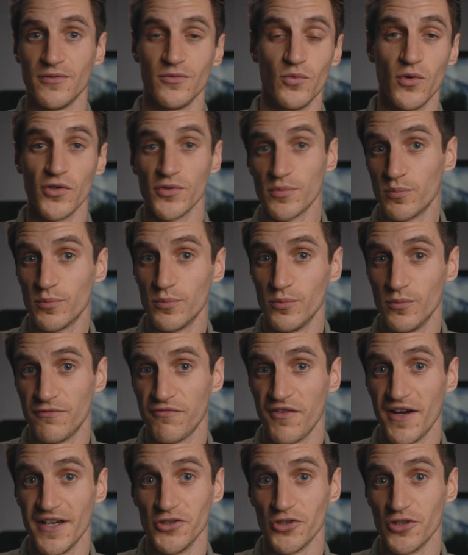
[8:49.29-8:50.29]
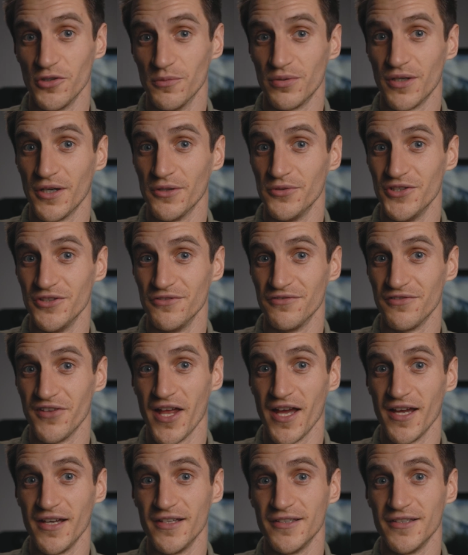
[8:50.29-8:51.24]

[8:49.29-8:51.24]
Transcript: What's Final Cut Pro do for that?